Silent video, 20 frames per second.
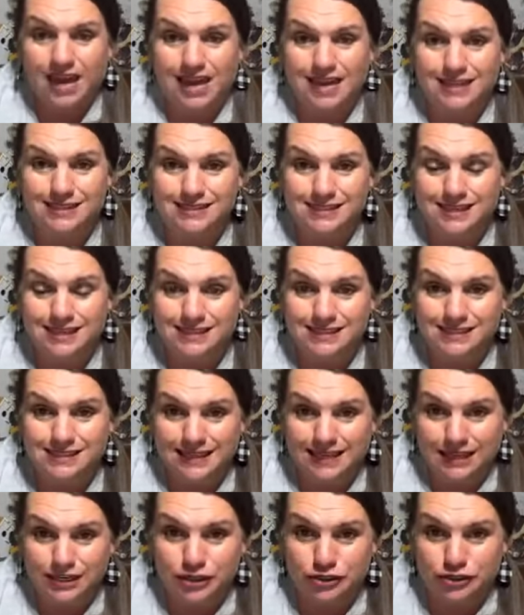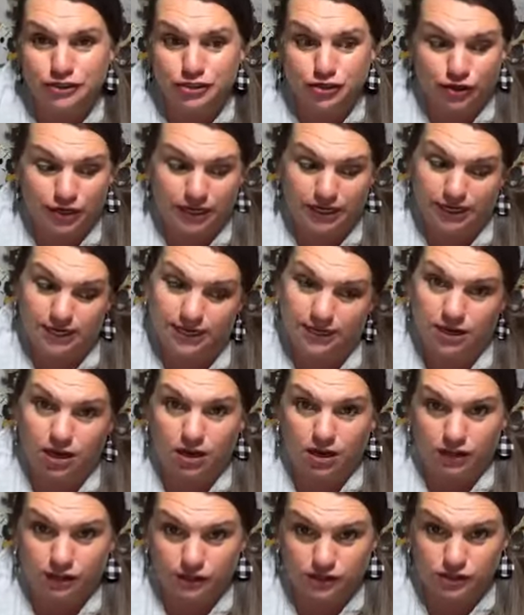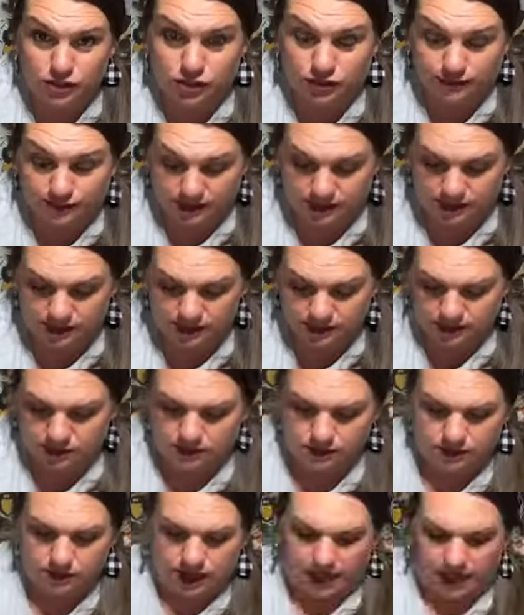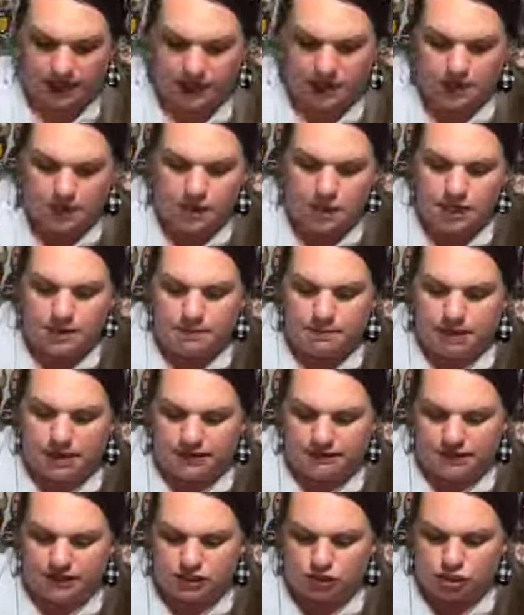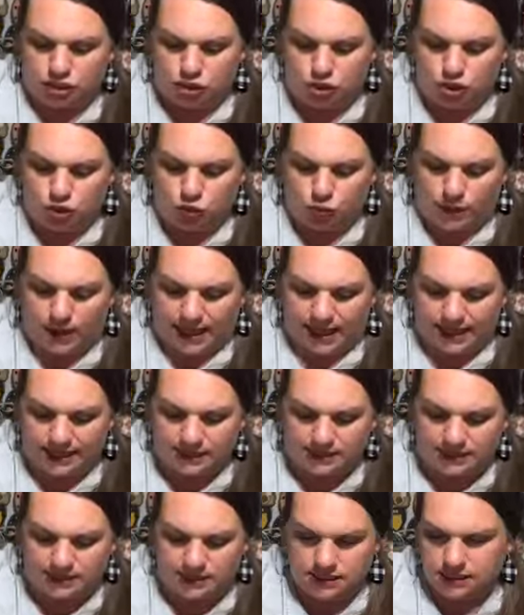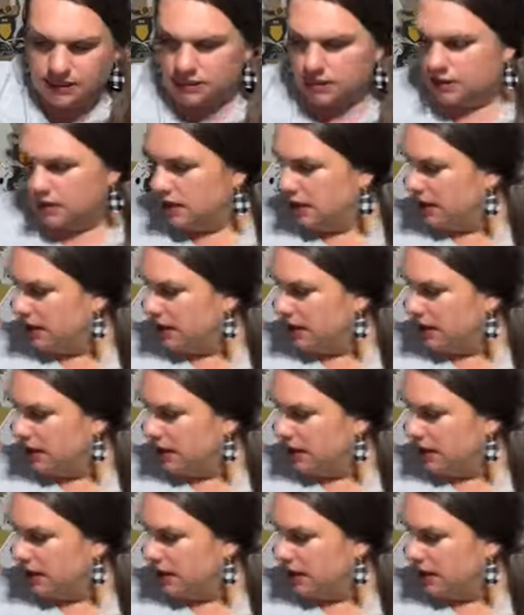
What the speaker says: and it's going to stick in your screen and not on the surface, okay? But if it's too wet,